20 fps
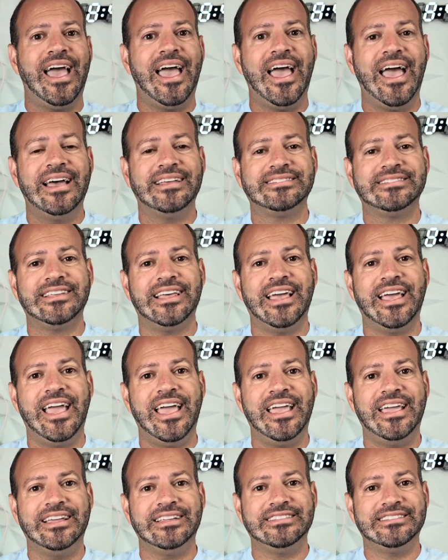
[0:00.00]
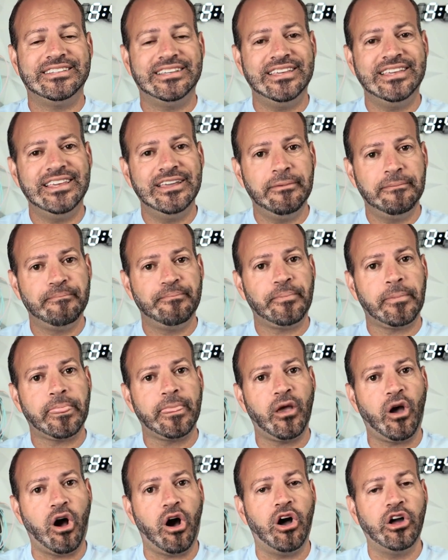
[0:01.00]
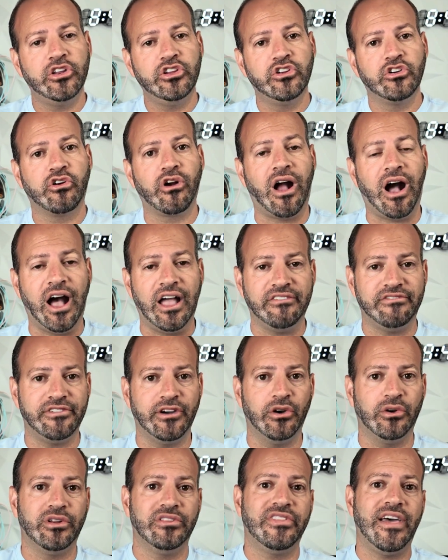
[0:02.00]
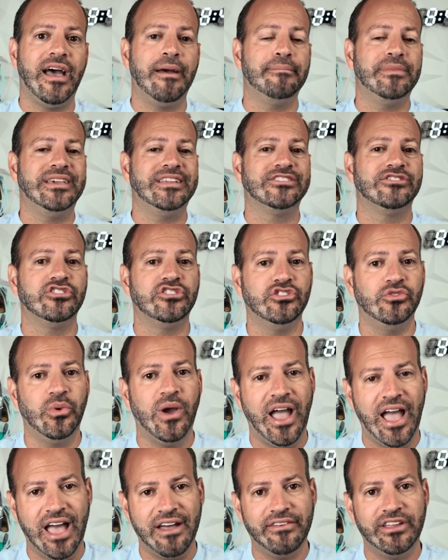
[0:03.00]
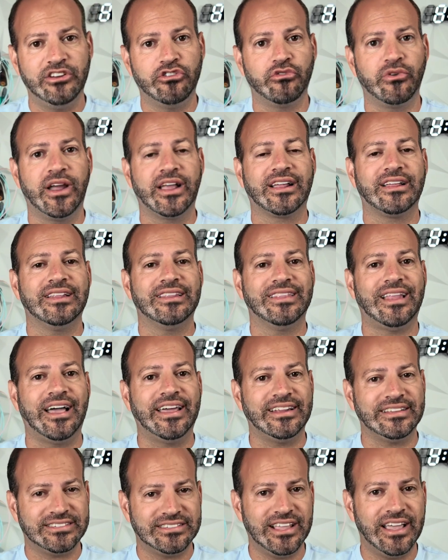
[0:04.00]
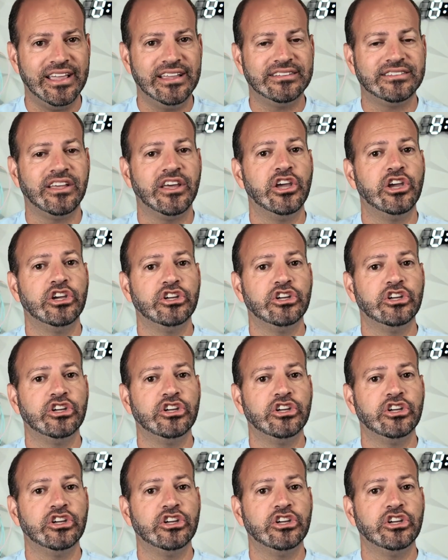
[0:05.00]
SAT on your iPhone, that means you have a direct line of sight